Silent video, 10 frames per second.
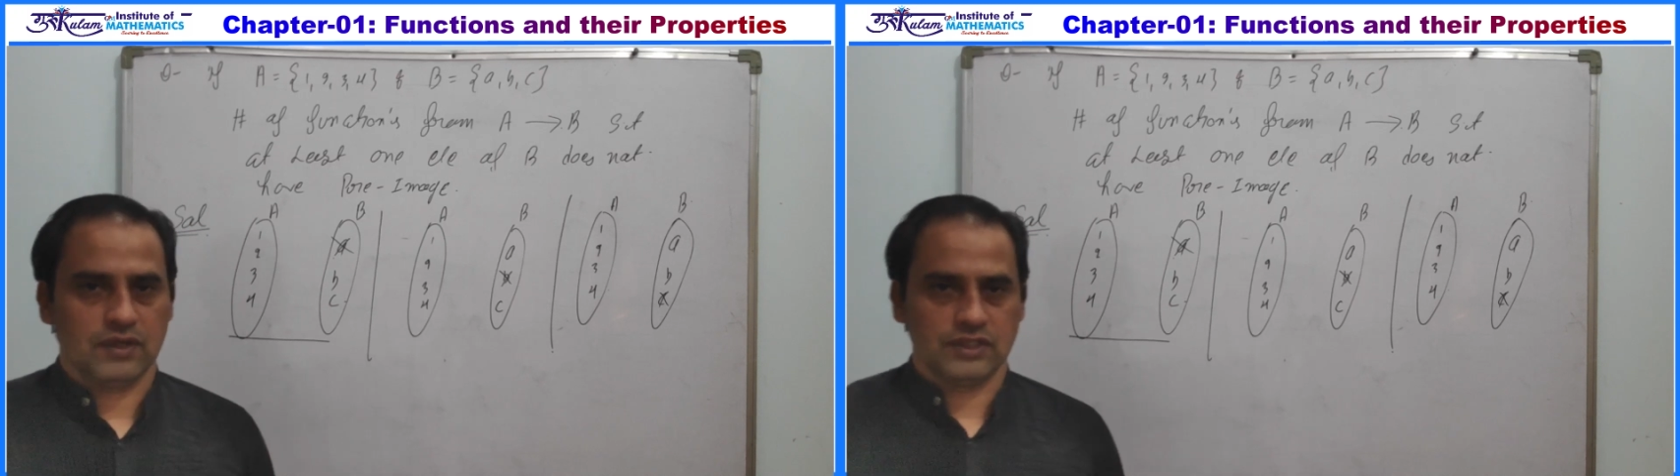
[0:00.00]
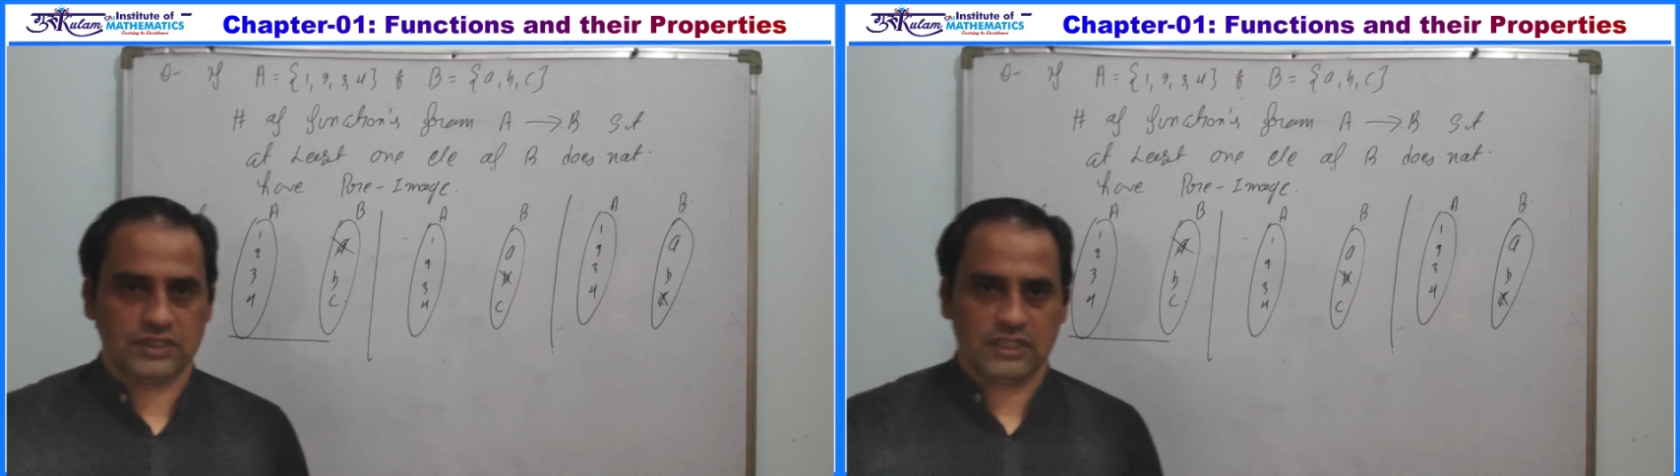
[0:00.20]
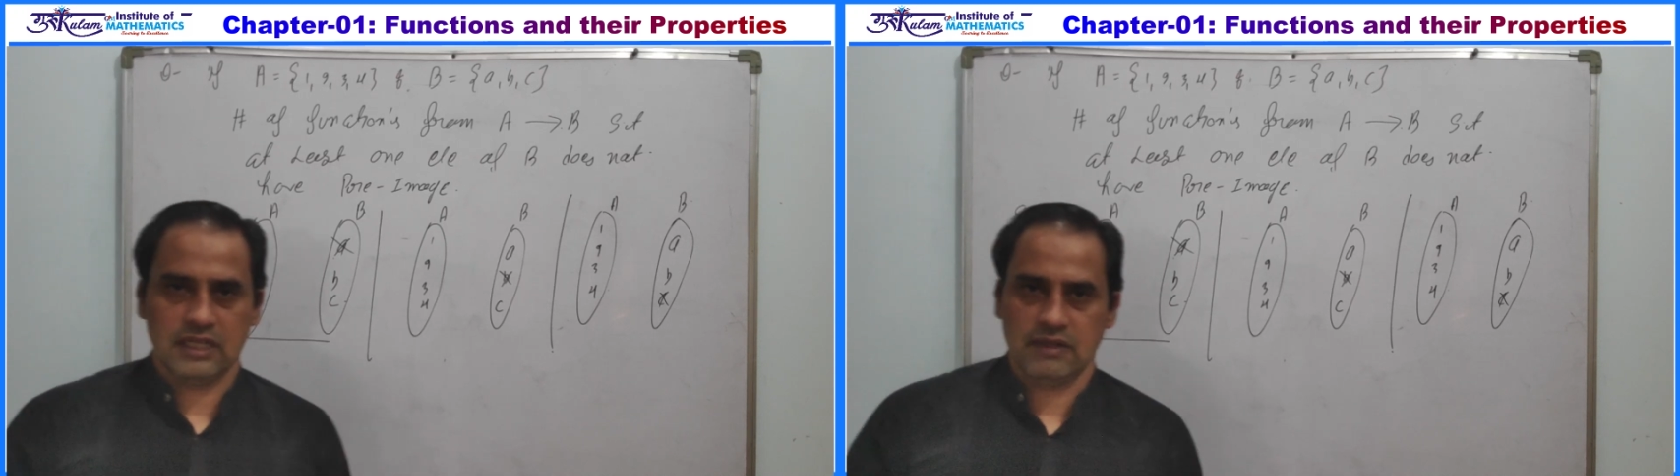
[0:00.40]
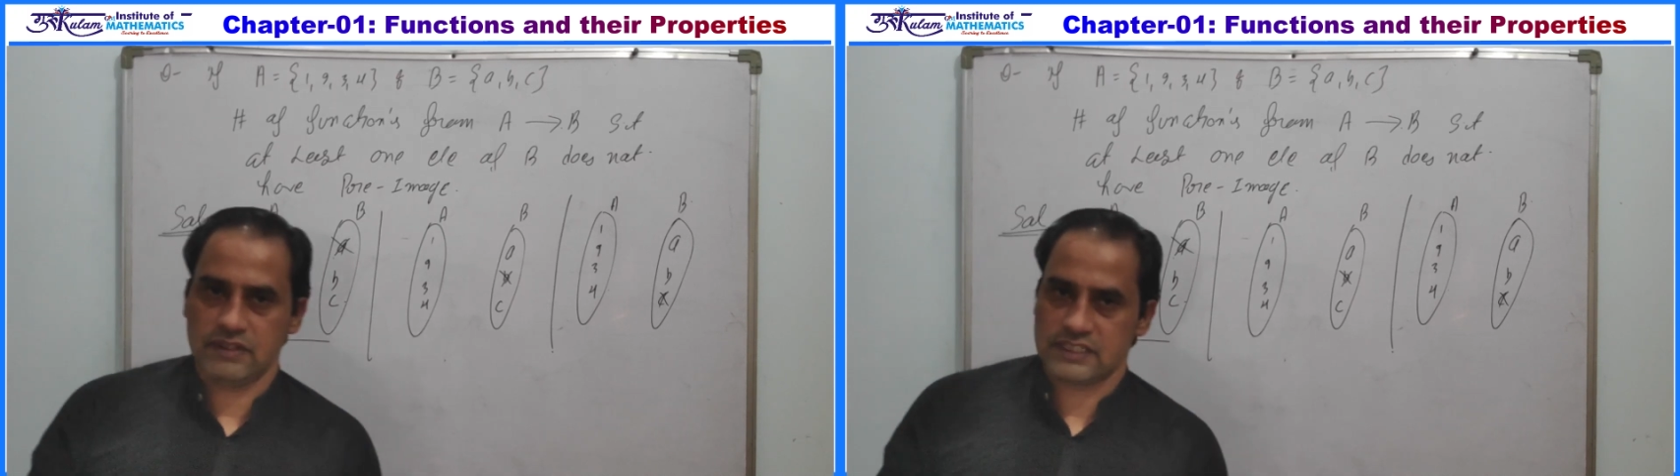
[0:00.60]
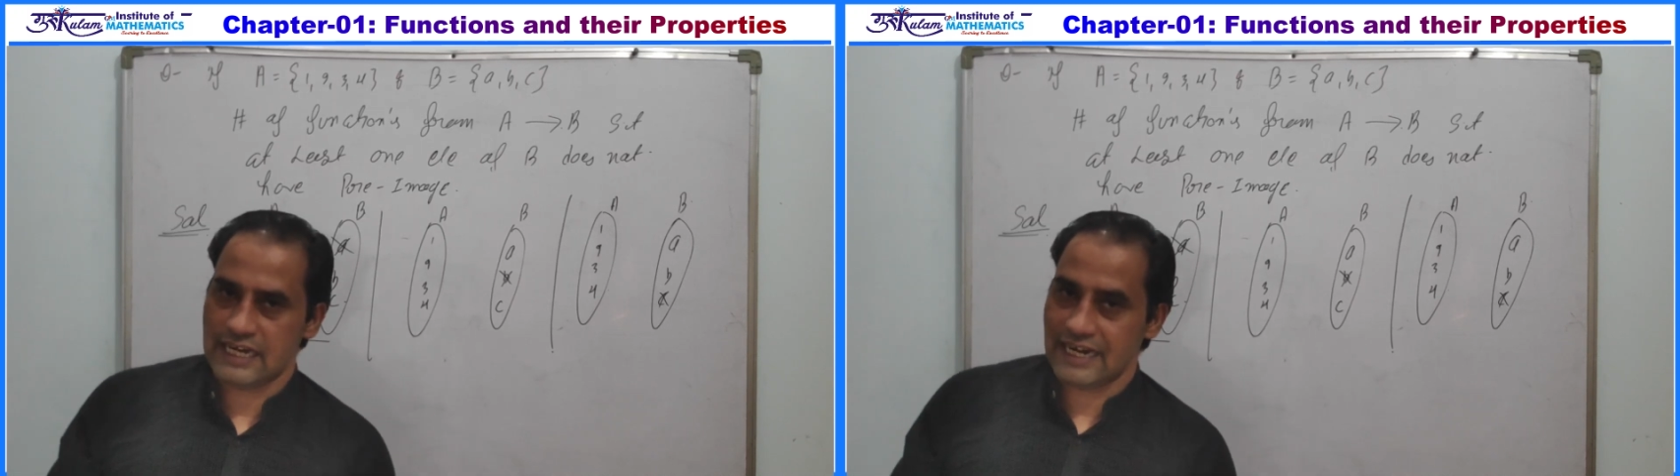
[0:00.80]
function in
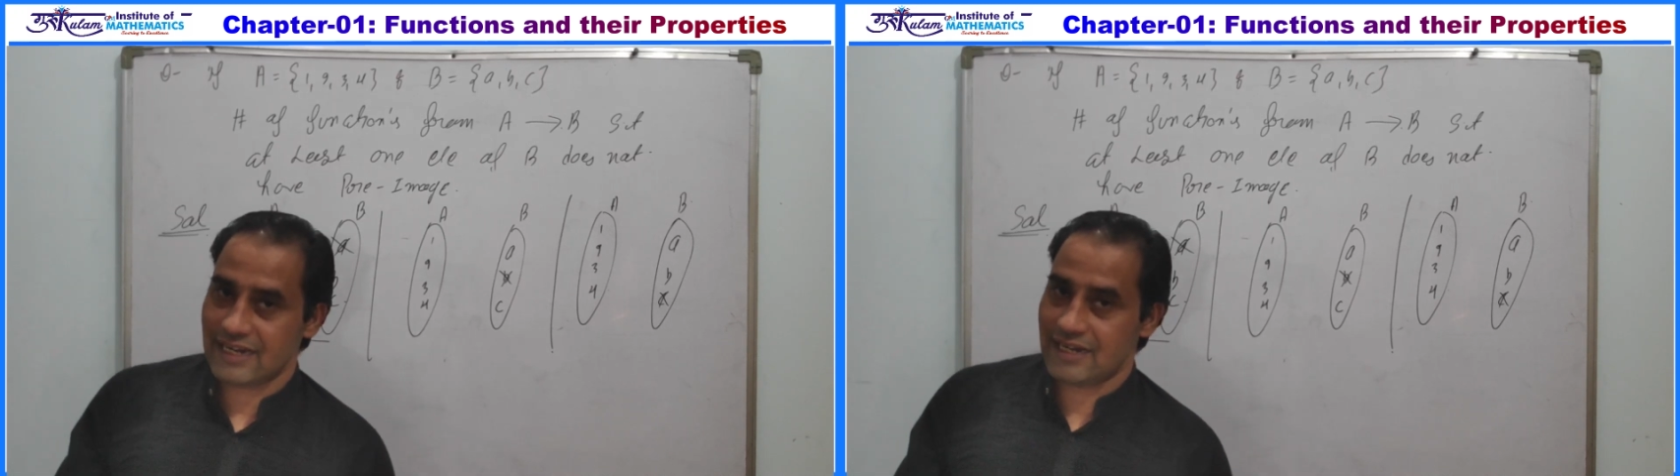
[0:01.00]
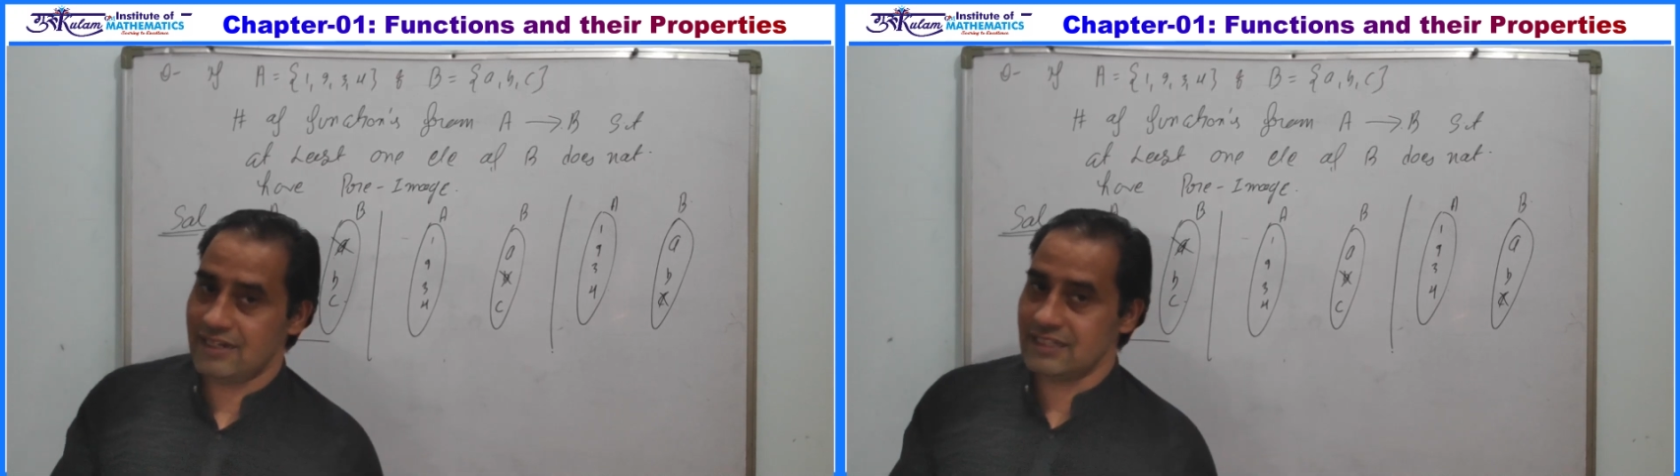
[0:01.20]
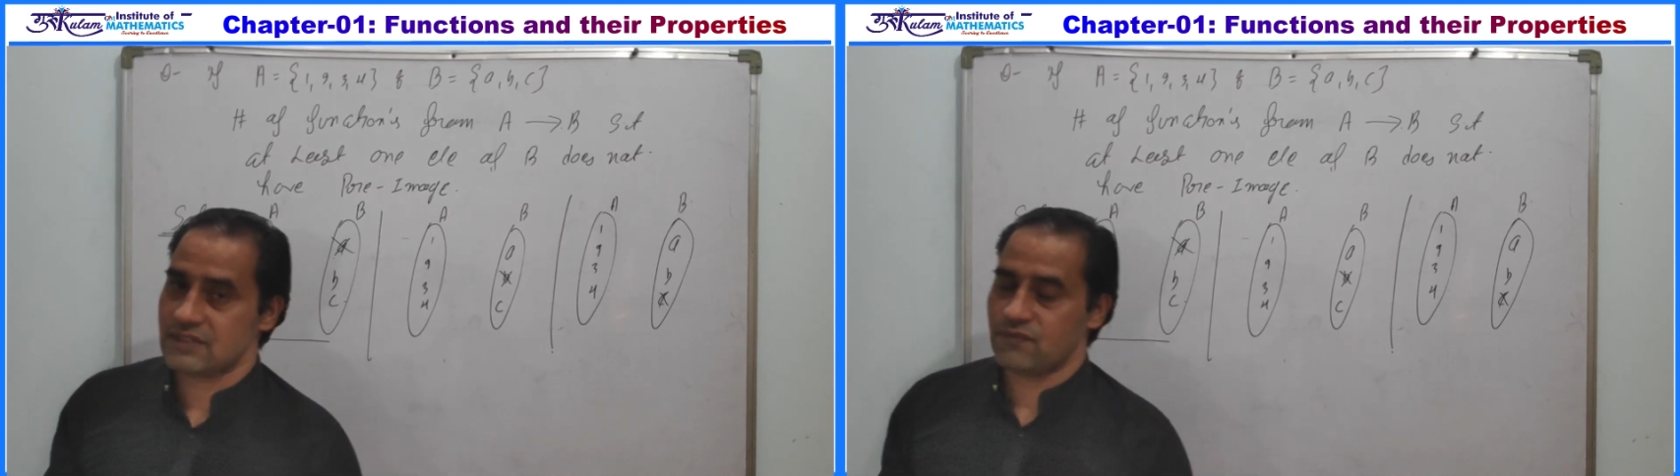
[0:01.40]
which at least